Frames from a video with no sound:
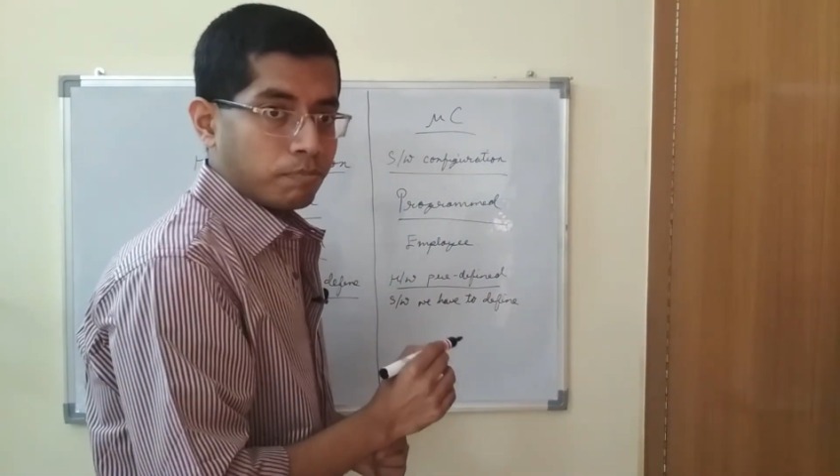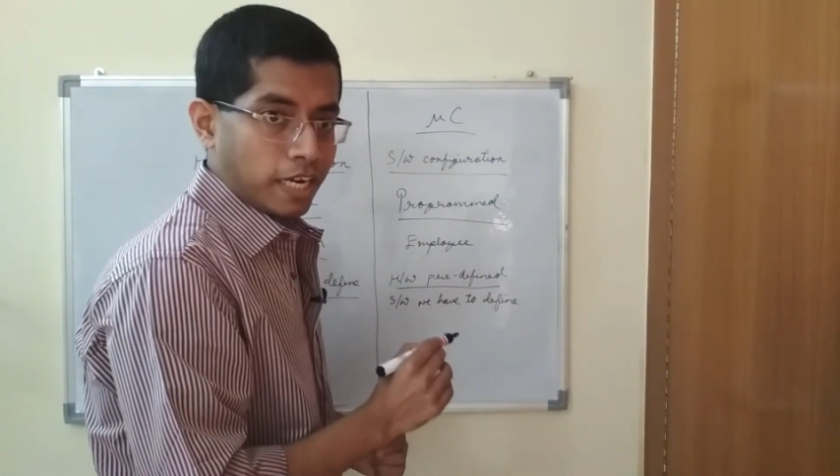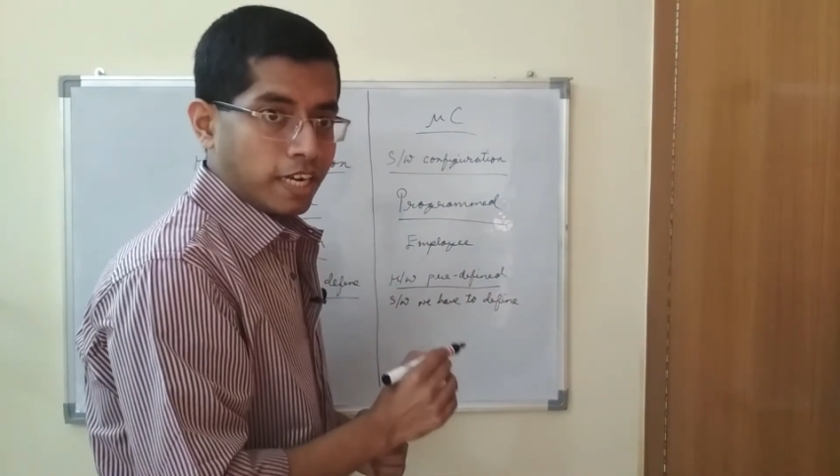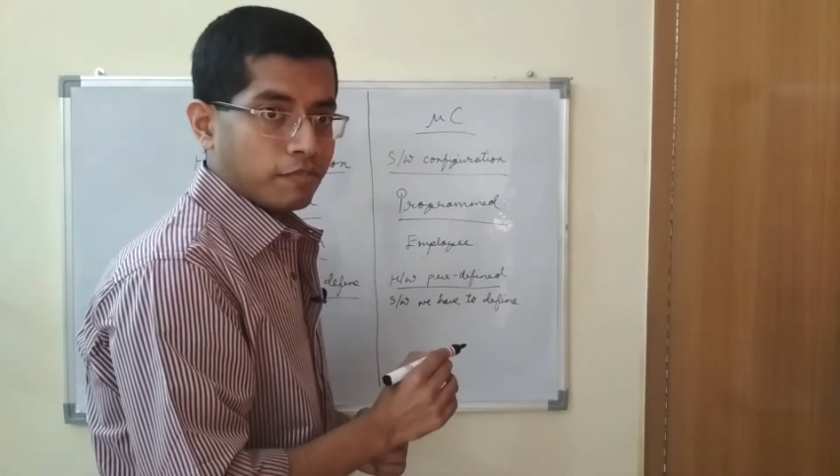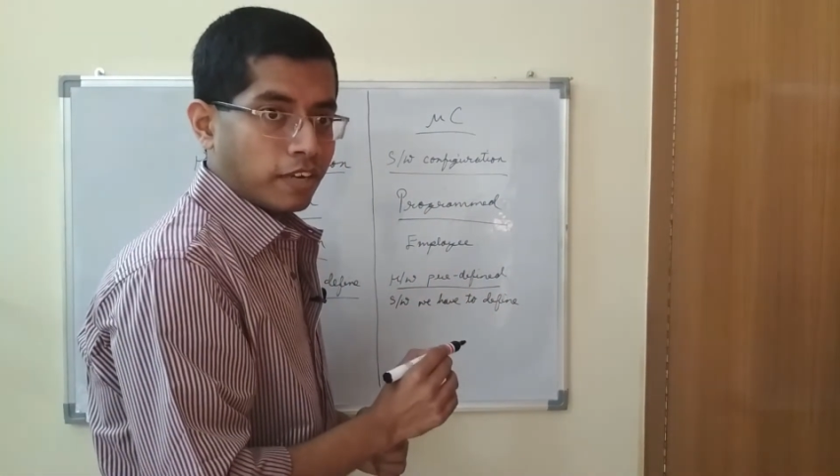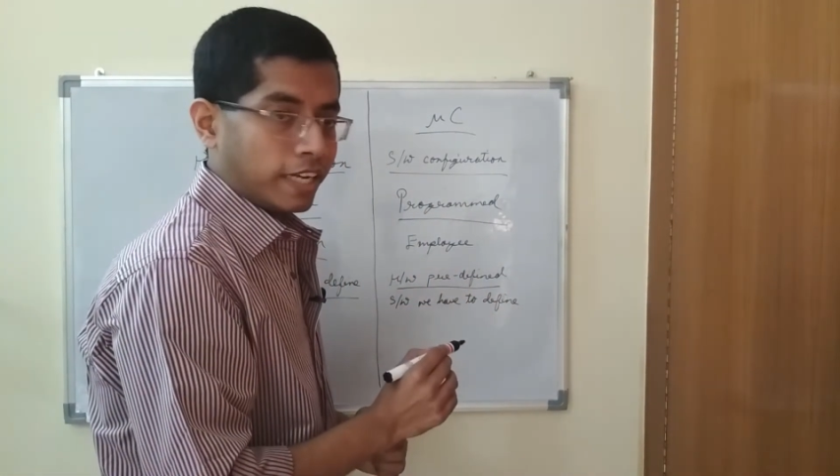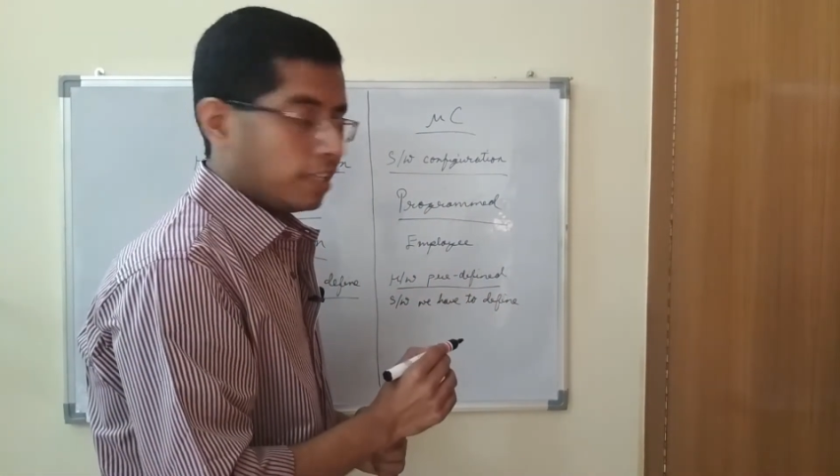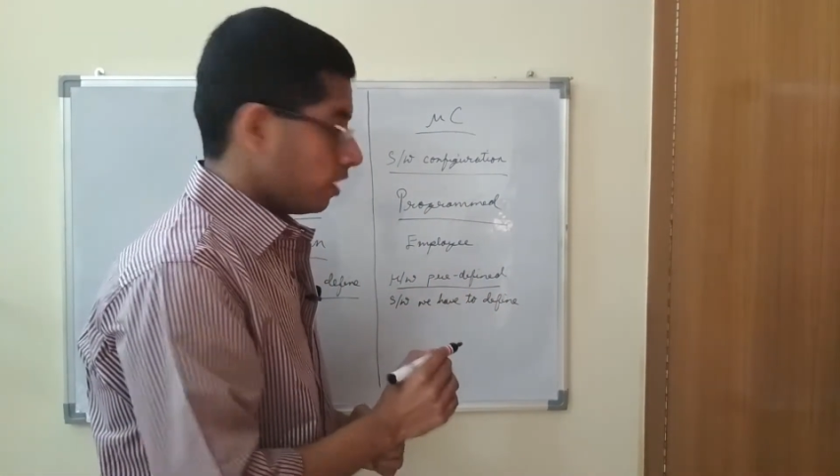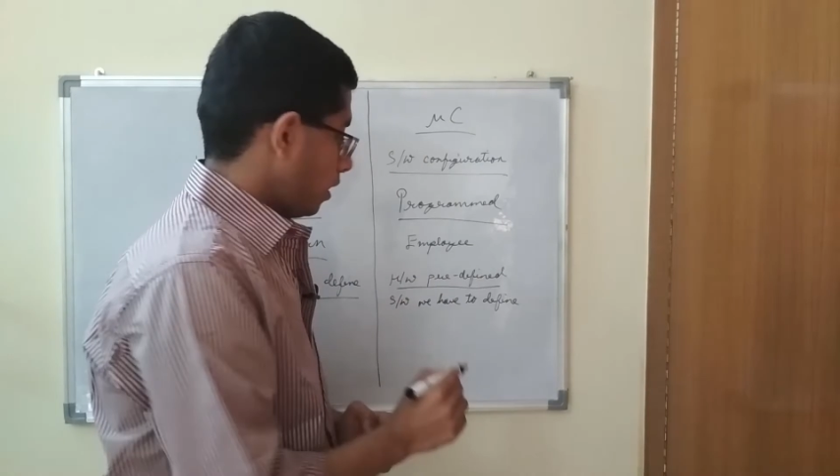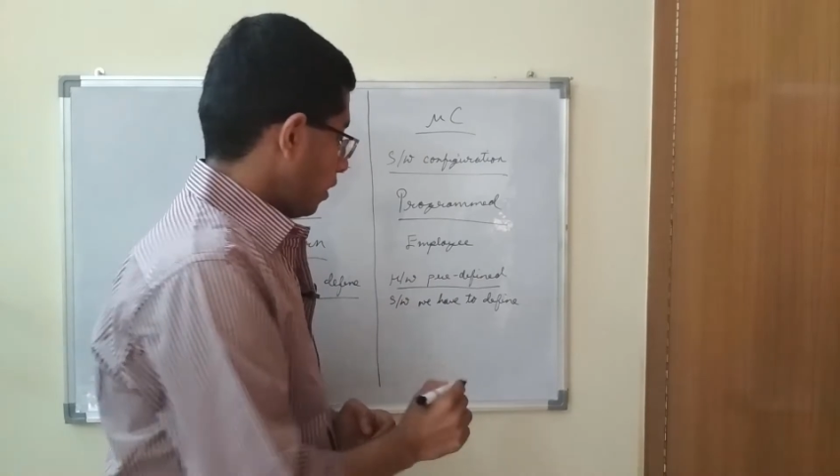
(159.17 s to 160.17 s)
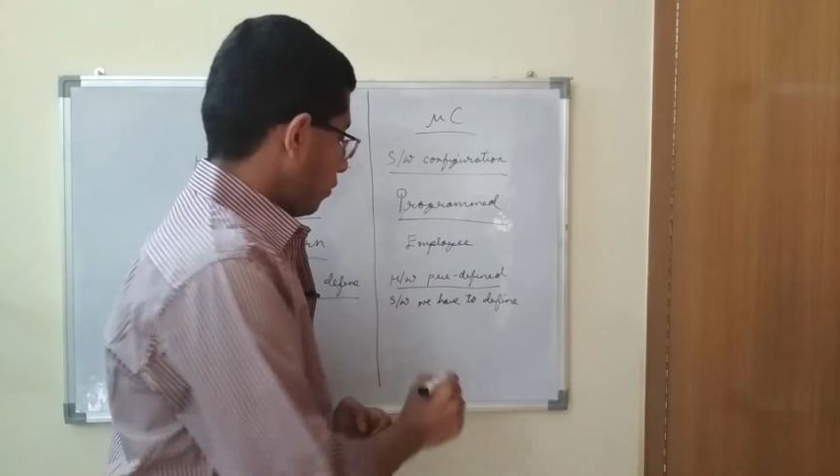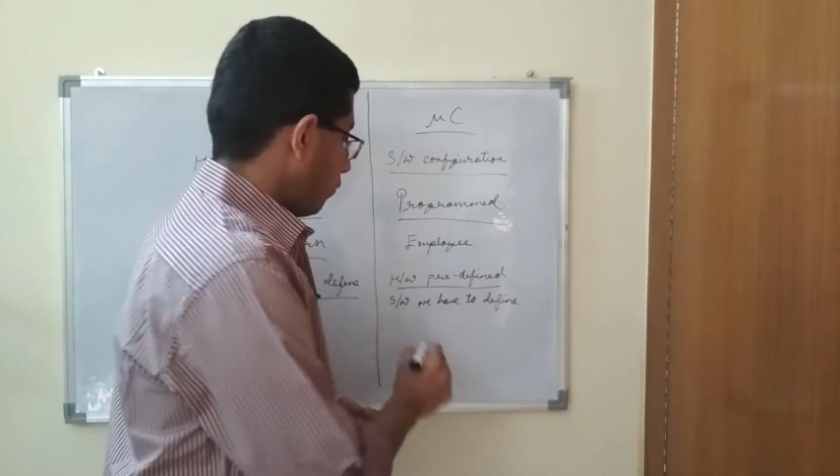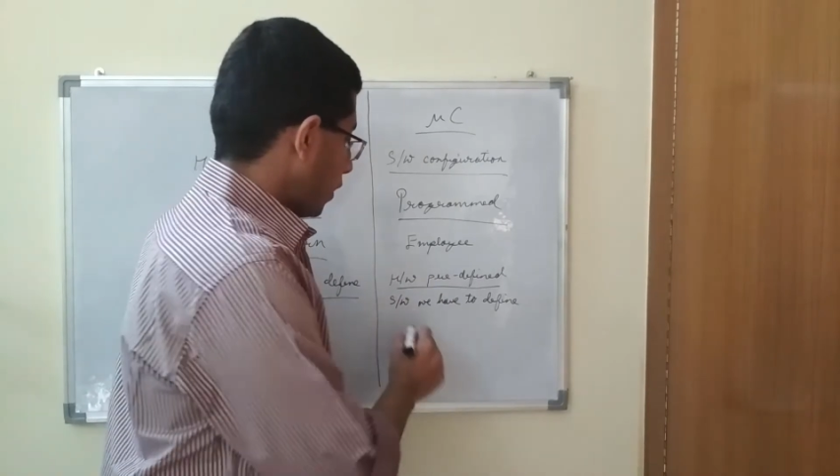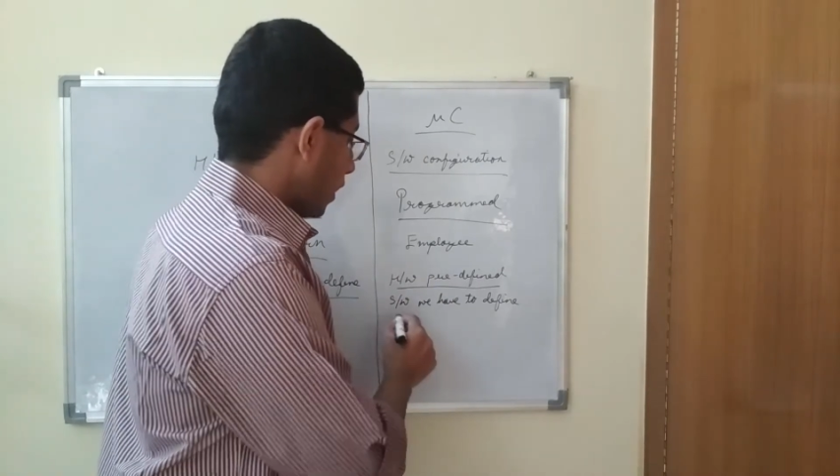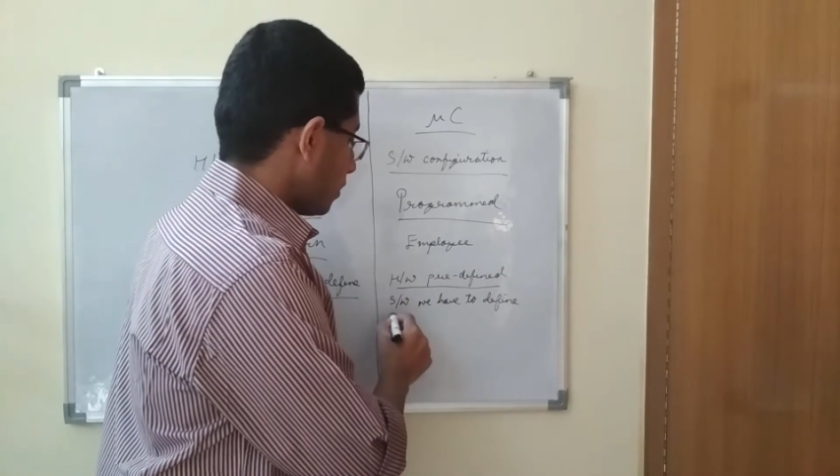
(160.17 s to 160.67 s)
predefined
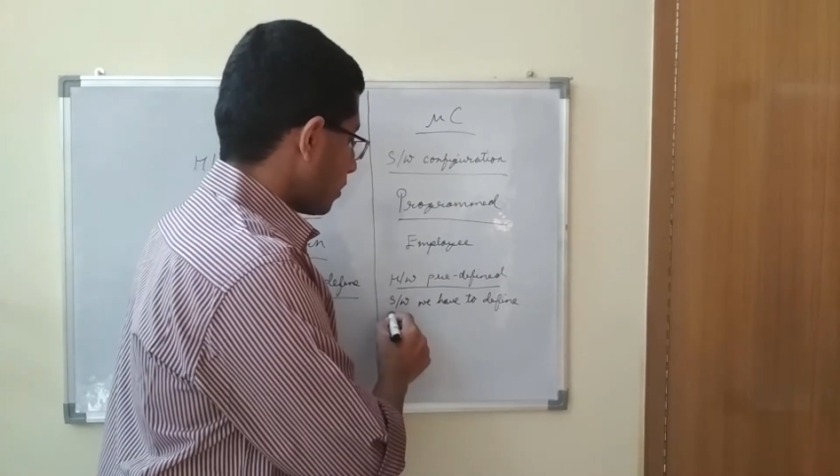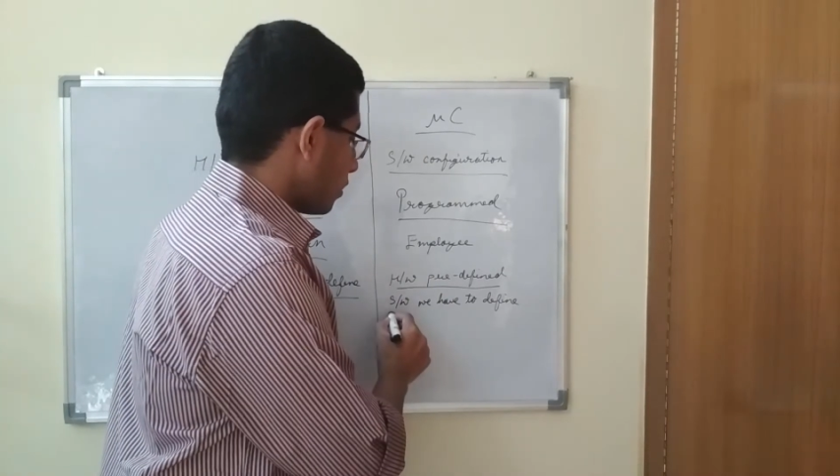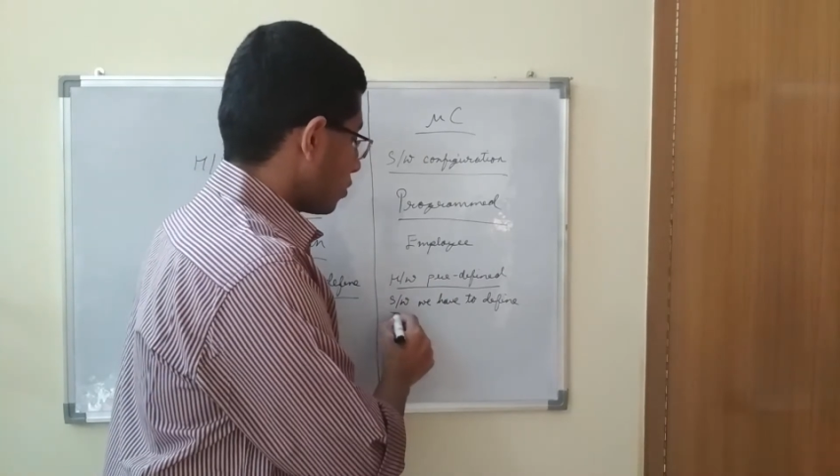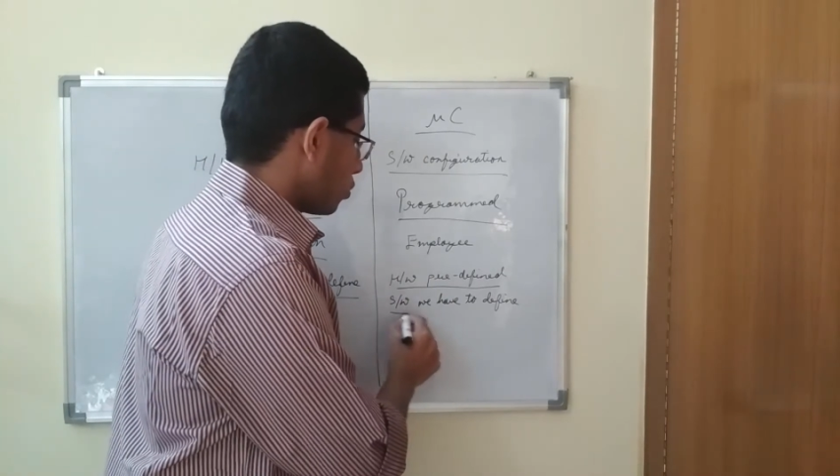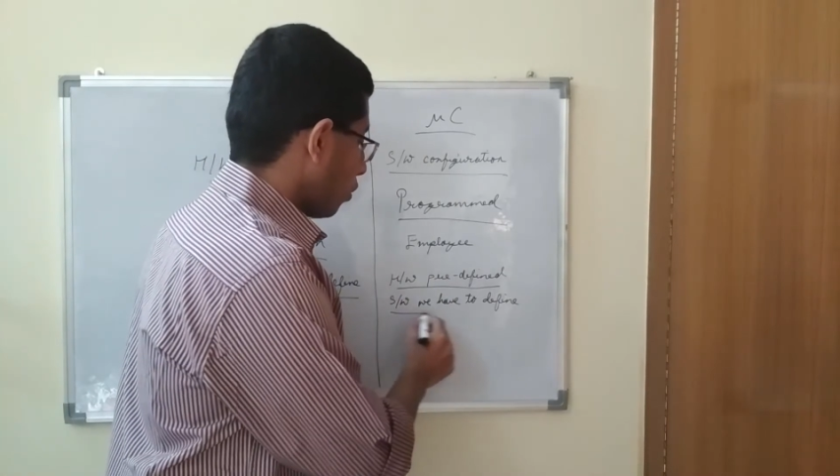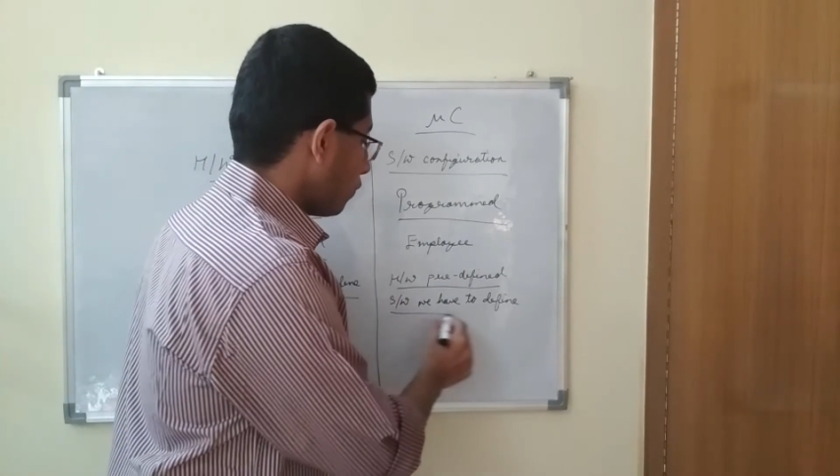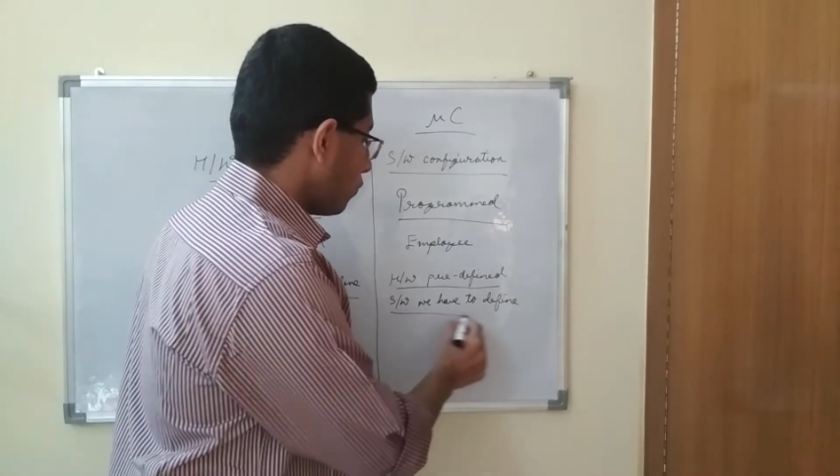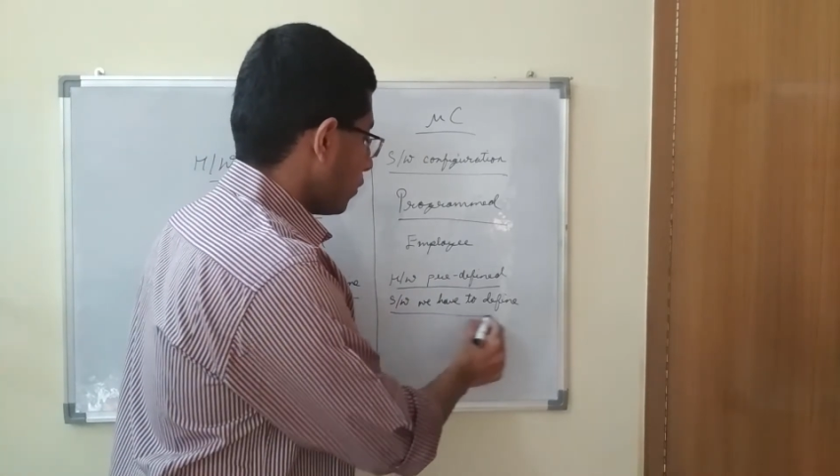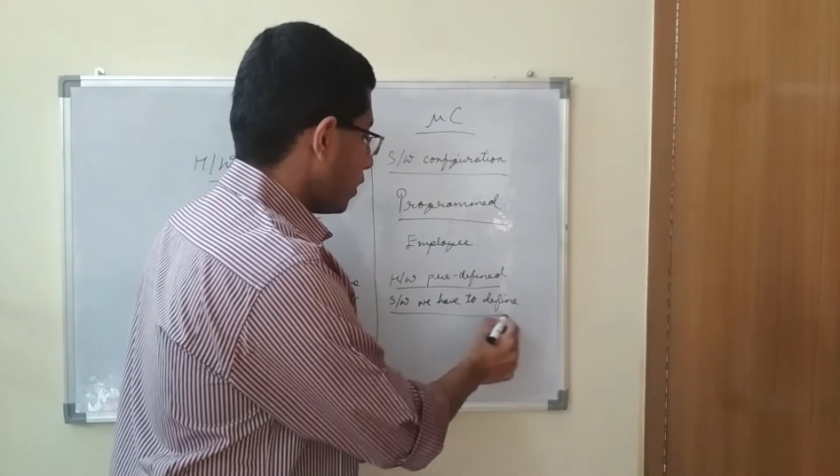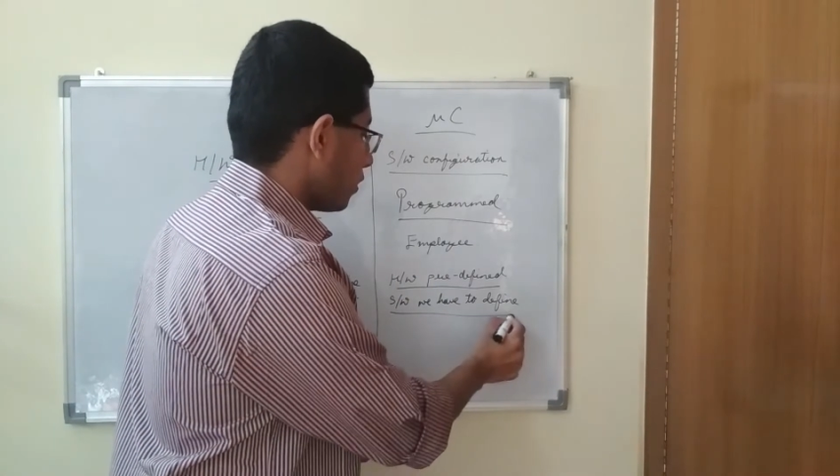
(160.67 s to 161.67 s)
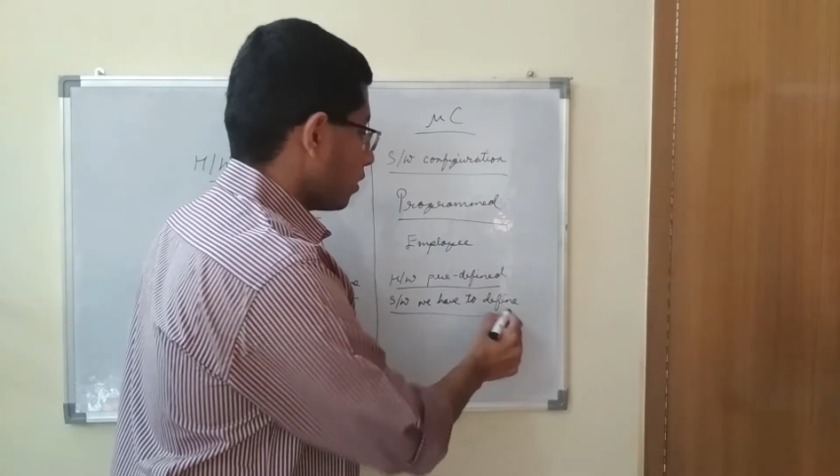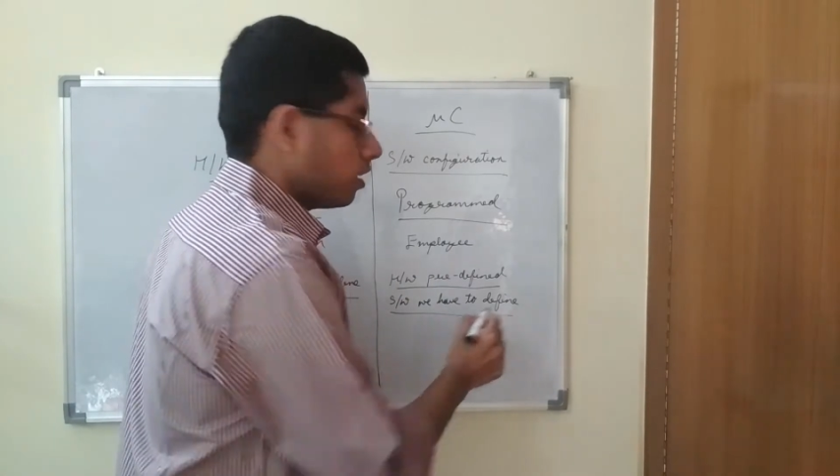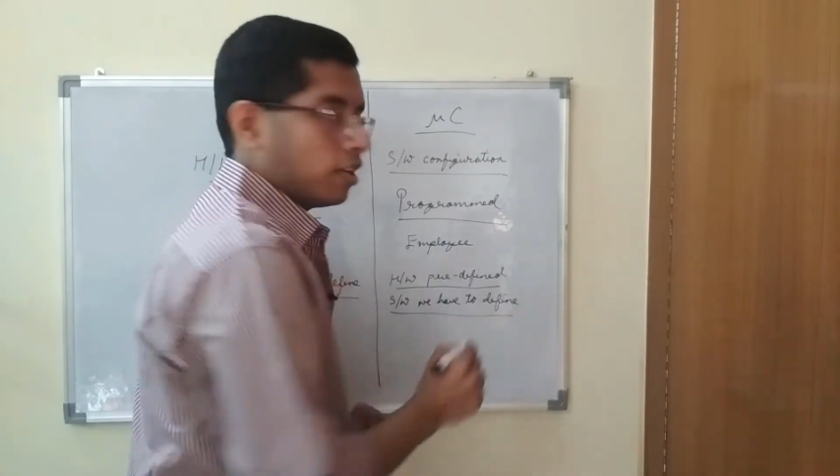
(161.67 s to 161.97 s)
whereas software